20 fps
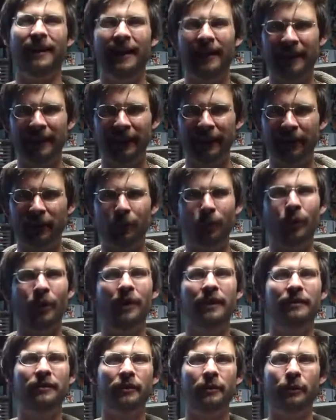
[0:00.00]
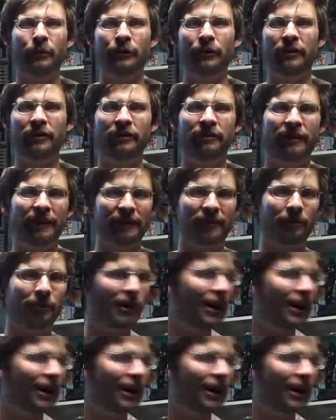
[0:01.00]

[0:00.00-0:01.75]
like it or what, or it was a defective